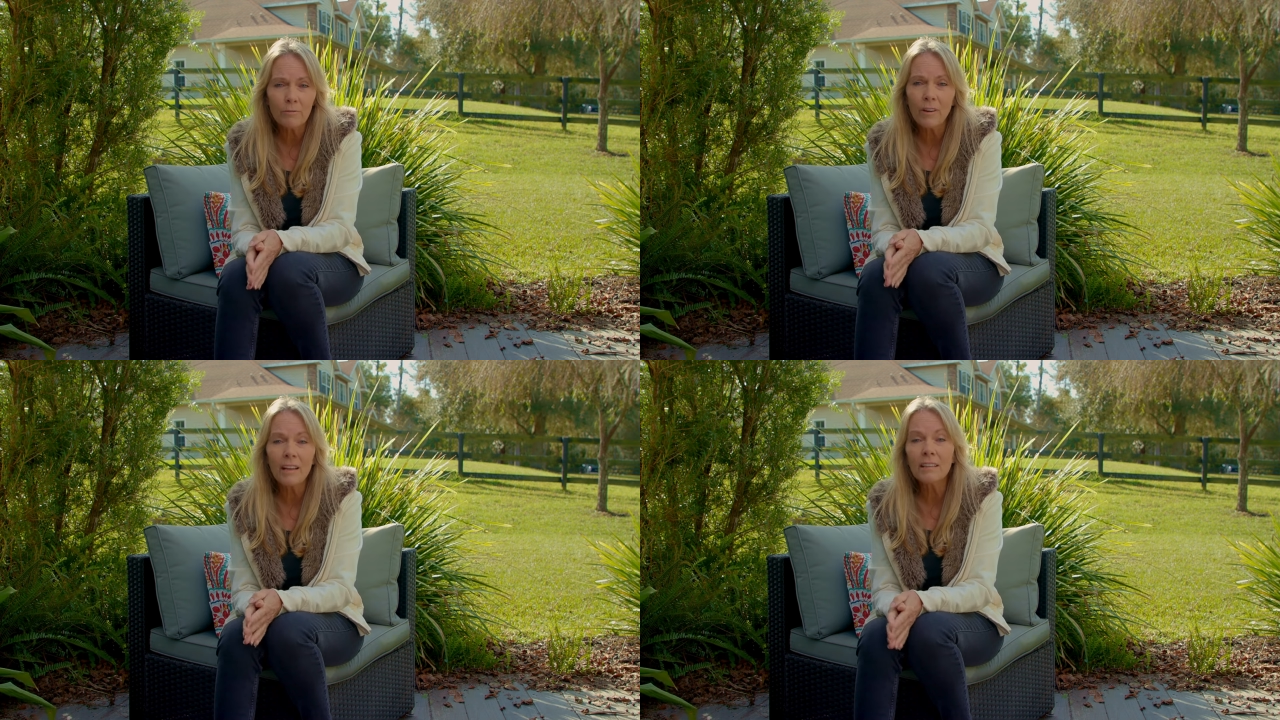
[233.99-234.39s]

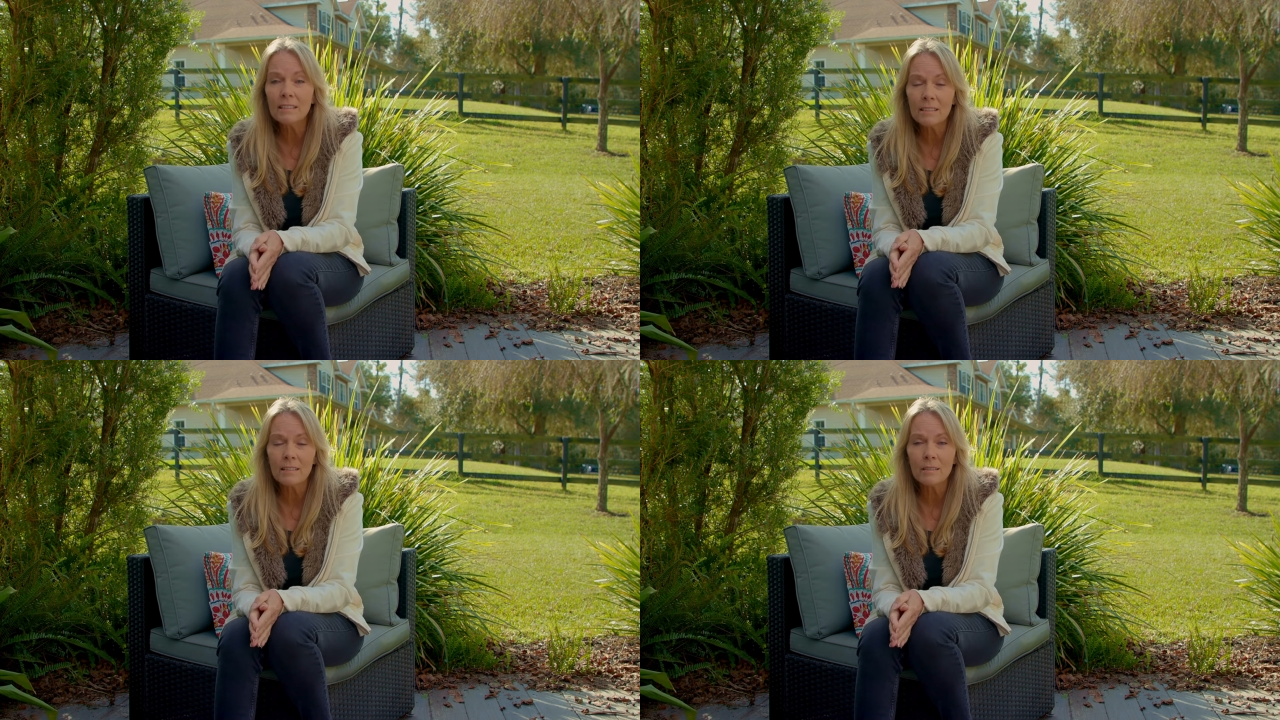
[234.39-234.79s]
finally
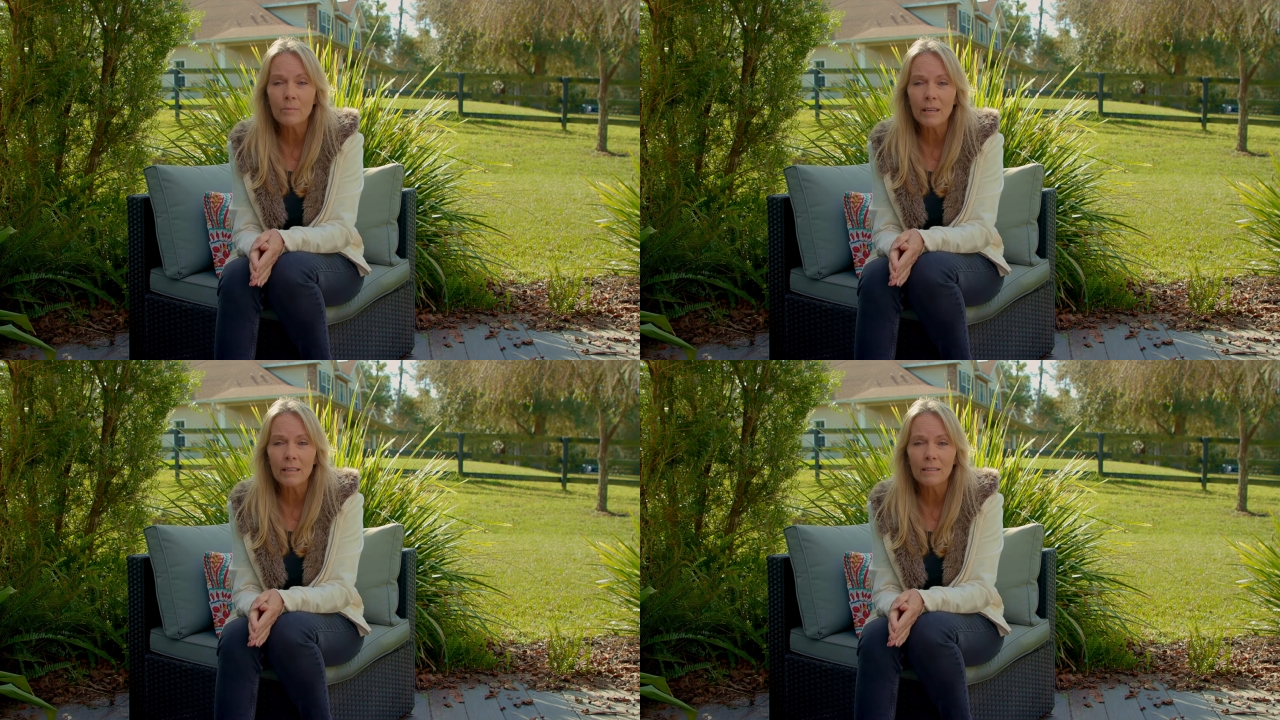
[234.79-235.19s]
said to
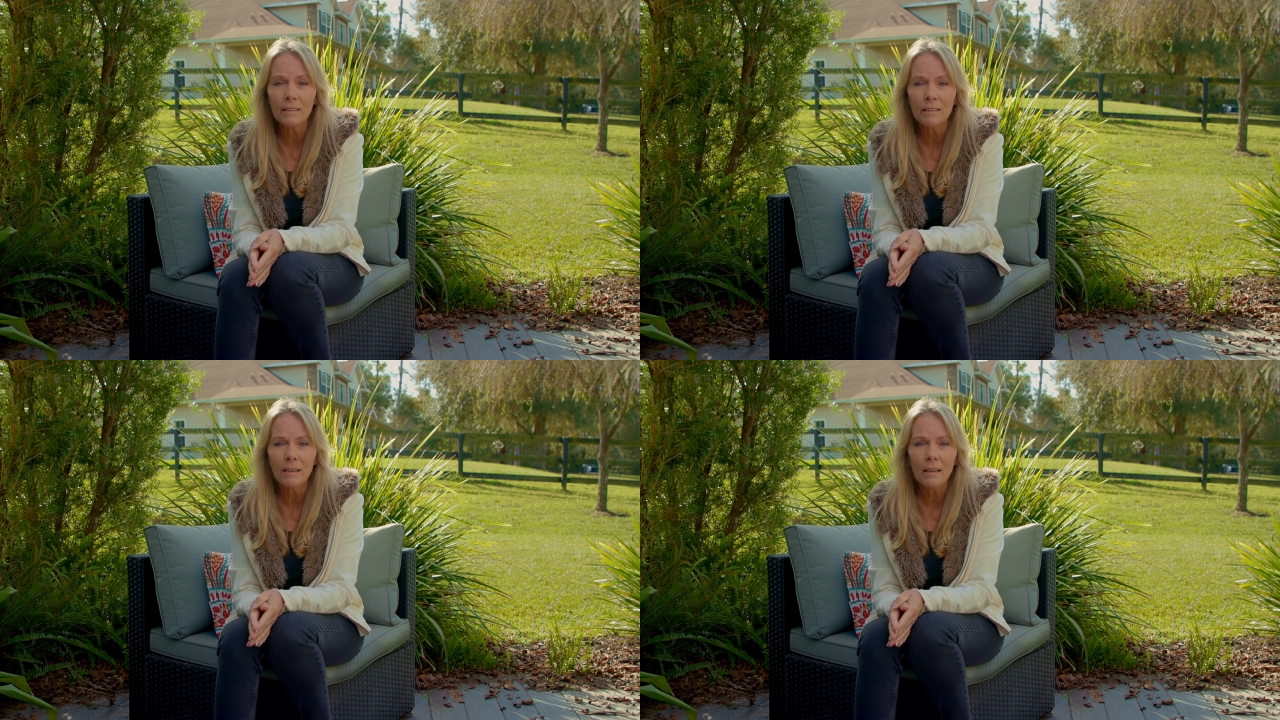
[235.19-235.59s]
me,
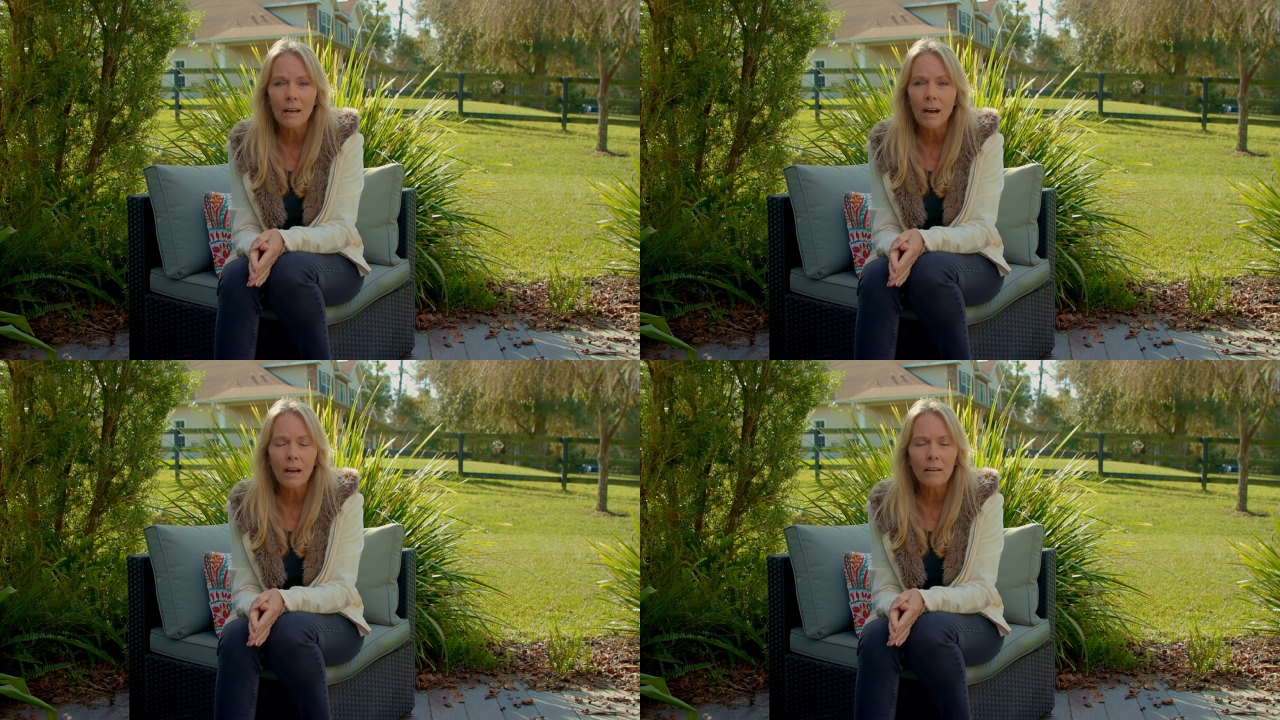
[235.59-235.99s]

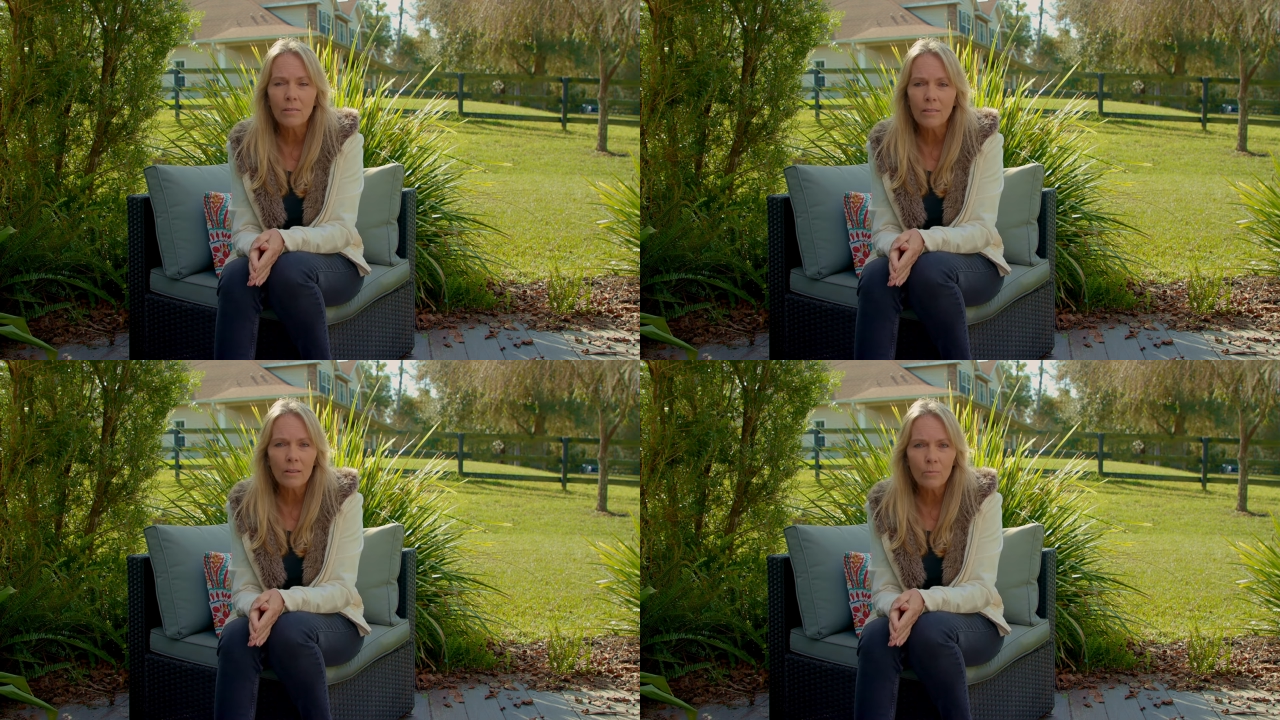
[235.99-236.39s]
I
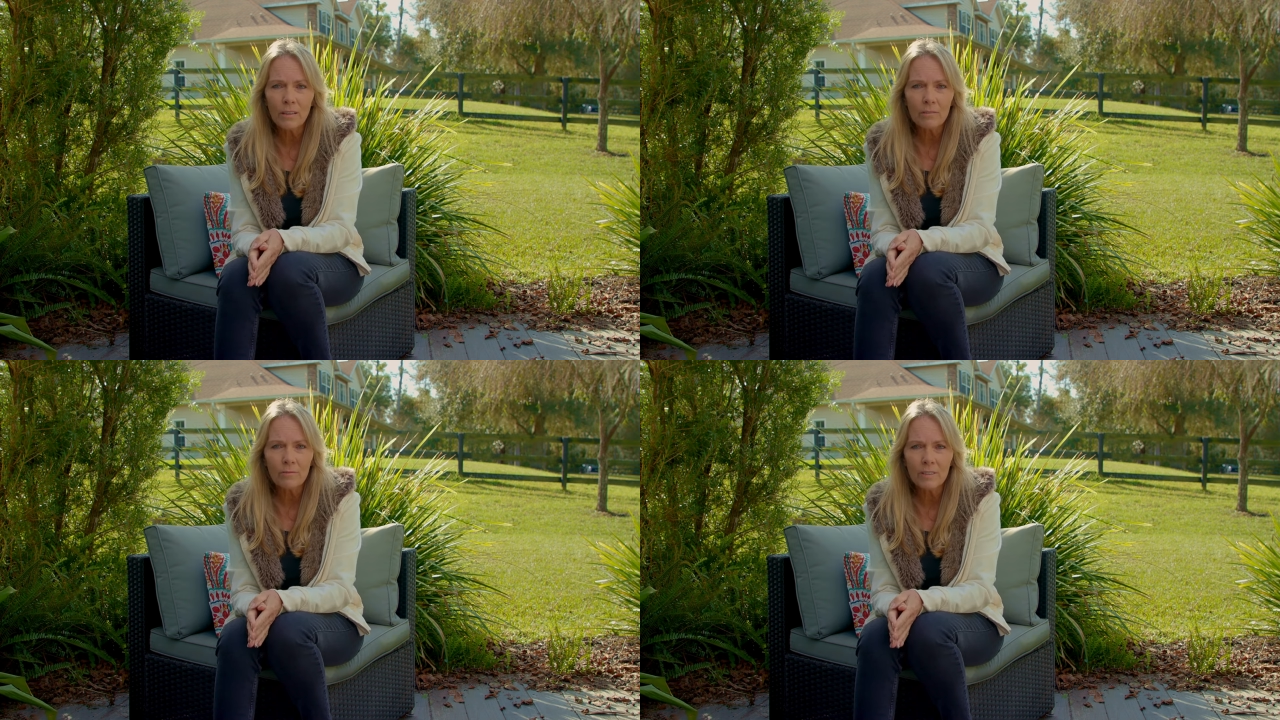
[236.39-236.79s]
don't think we
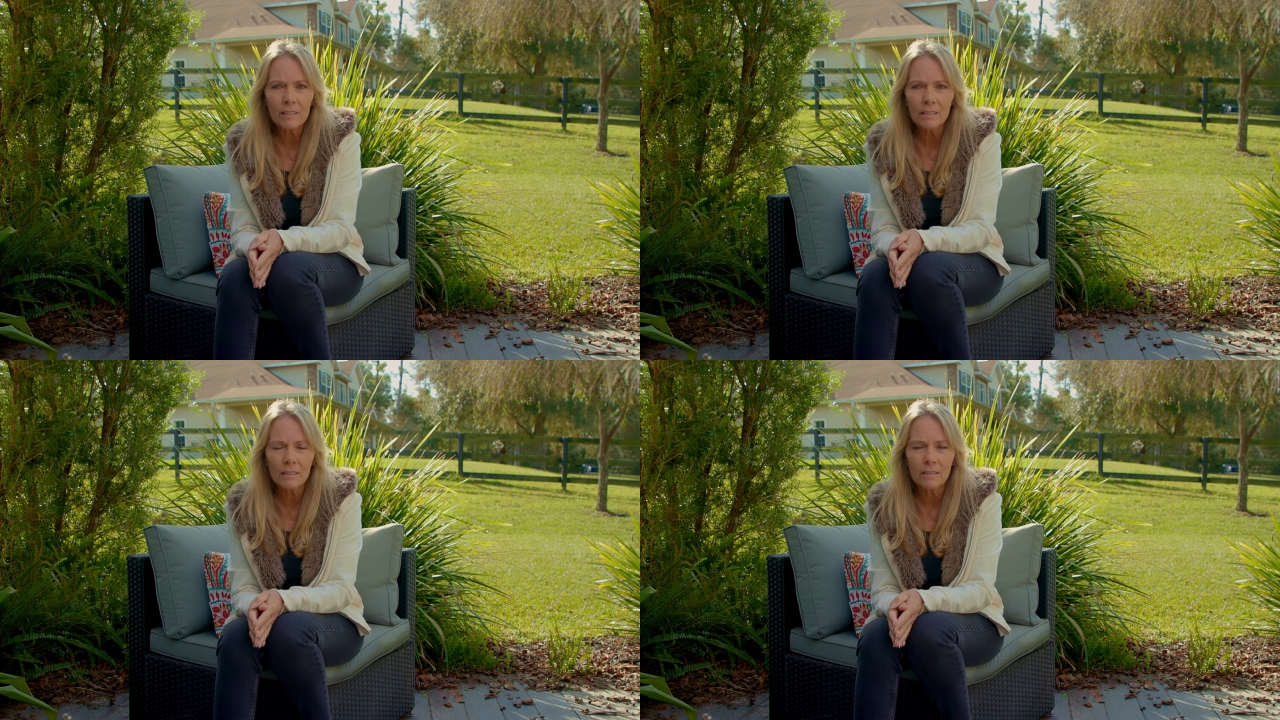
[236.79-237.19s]
can
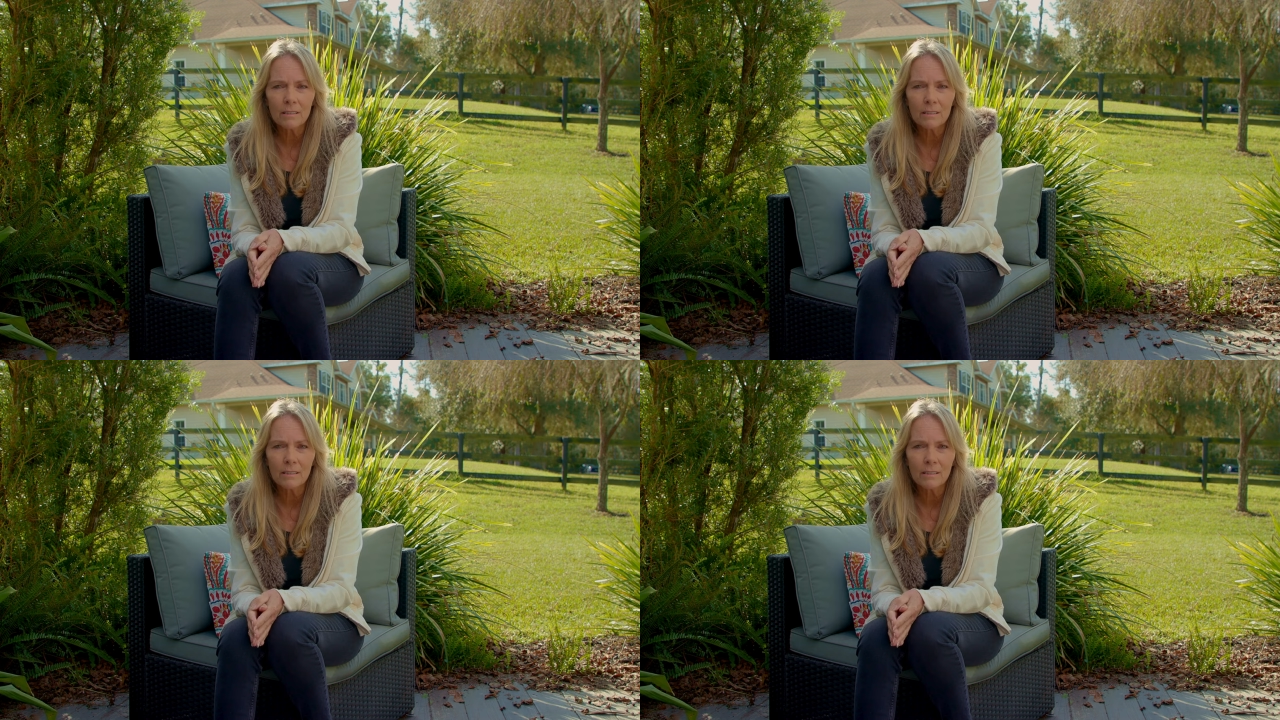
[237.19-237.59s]
fix this,